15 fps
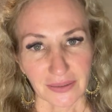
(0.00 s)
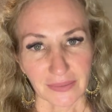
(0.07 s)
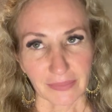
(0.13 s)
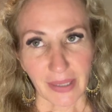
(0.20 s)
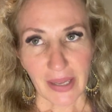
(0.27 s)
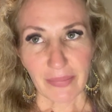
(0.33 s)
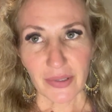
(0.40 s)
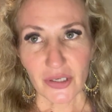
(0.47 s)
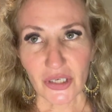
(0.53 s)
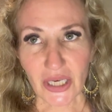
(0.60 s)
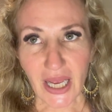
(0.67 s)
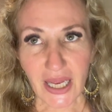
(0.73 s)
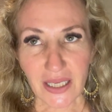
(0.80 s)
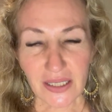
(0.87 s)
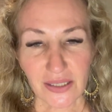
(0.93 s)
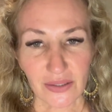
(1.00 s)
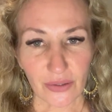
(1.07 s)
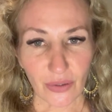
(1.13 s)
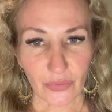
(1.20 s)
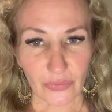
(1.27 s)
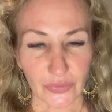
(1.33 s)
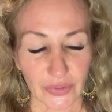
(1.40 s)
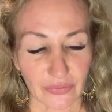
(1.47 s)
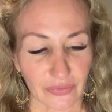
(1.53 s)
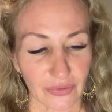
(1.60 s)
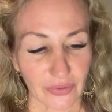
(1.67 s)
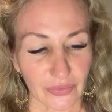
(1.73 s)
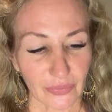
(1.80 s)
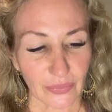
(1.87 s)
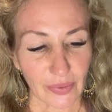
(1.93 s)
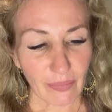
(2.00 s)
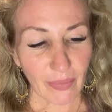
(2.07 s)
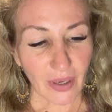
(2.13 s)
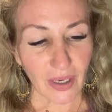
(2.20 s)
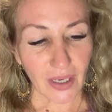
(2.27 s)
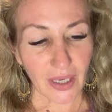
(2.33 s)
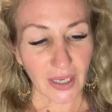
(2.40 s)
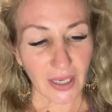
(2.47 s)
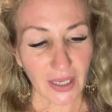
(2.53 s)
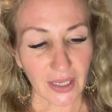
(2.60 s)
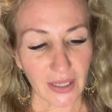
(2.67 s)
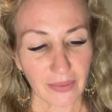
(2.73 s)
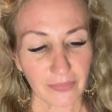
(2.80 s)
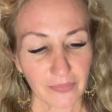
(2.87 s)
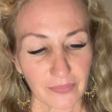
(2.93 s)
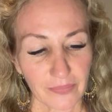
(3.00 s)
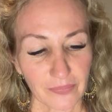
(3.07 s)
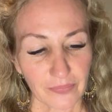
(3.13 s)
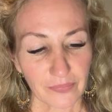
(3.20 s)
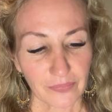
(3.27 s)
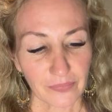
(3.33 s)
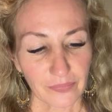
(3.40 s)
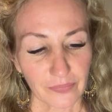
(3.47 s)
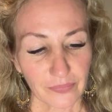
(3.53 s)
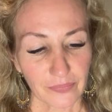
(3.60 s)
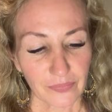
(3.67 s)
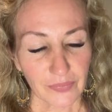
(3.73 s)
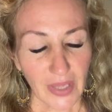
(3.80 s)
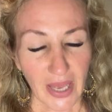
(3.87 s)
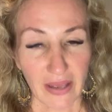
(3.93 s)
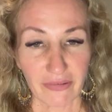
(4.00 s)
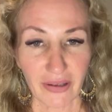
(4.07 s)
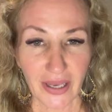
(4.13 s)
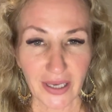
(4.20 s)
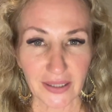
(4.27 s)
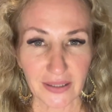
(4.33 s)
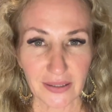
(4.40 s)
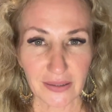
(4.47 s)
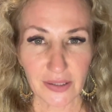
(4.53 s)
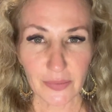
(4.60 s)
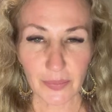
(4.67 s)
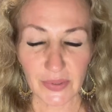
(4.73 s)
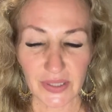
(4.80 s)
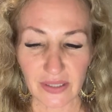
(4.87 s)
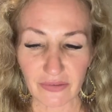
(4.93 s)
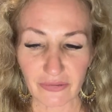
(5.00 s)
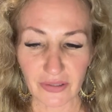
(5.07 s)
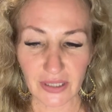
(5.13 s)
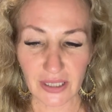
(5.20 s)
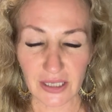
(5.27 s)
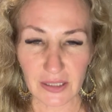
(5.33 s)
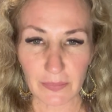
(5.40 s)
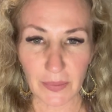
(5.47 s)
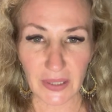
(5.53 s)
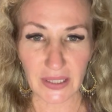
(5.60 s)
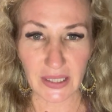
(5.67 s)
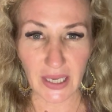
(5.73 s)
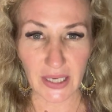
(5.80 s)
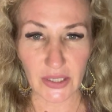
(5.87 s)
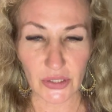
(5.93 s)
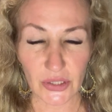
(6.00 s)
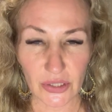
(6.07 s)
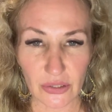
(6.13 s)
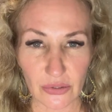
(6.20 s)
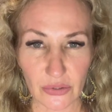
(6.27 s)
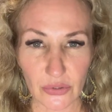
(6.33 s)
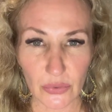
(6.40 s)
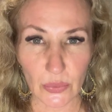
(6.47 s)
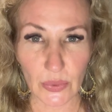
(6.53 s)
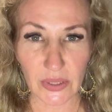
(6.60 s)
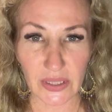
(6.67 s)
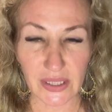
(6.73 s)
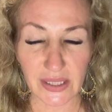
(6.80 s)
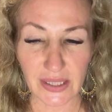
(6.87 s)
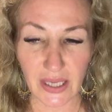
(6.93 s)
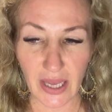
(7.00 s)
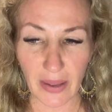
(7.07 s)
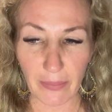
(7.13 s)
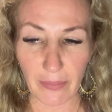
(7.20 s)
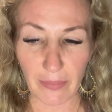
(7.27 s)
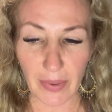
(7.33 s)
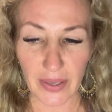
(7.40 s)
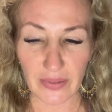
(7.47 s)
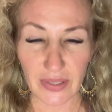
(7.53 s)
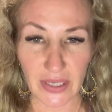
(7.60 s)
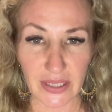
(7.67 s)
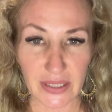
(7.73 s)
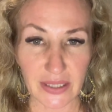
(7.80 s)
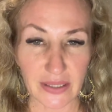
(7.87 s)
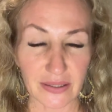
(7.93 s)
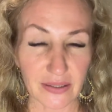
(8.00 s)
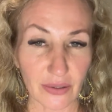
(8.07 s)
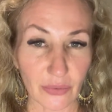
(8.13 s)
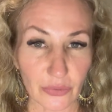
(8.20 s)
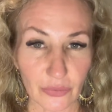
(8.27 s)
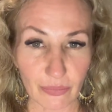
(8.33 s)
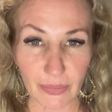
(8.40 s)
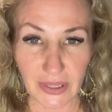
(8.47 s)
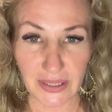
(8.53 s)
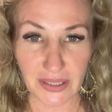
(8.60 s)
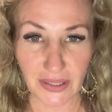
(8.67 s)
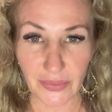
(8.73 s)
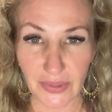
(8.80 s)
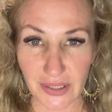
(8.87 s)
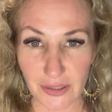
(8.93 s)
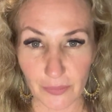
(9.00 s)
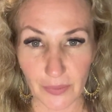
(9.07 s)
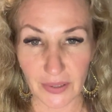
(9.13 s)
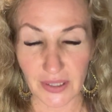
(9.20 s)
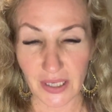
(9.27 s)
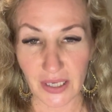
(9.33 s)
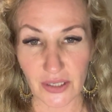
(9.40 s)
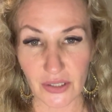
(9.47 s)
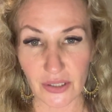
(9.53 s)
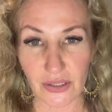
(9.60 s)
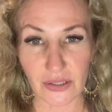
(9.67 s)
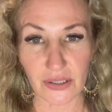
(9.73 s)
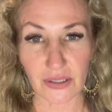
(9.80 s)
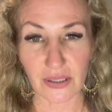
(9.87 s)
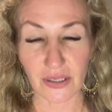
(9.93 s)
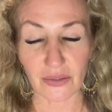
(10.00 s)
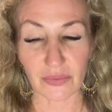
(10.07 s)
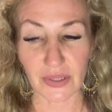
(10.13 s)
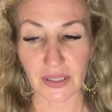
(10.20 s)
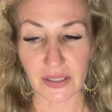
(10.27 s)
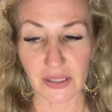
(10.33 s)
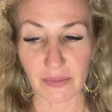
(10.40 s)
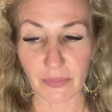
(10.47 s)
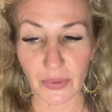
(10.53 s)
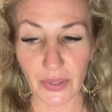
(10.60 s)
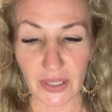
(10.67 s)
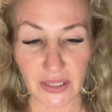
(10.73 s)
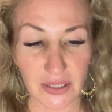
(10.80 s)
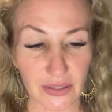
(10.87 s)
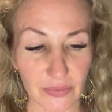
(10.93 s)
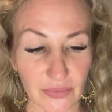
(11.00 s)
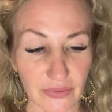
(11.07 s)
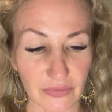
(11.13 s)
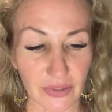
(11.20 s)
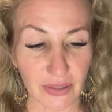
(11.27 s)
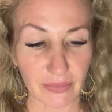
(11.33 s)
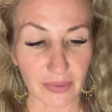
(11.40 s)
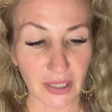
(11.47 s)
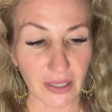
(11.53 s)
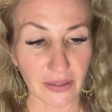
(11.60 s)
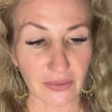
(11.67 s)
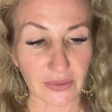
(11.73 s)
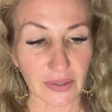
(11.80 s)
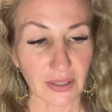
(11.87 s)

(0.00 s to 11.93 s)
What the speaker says: might be jealous of, even we might have had a specific expectations towards them and they did not meet our expectations, and then we're disappointed with them now.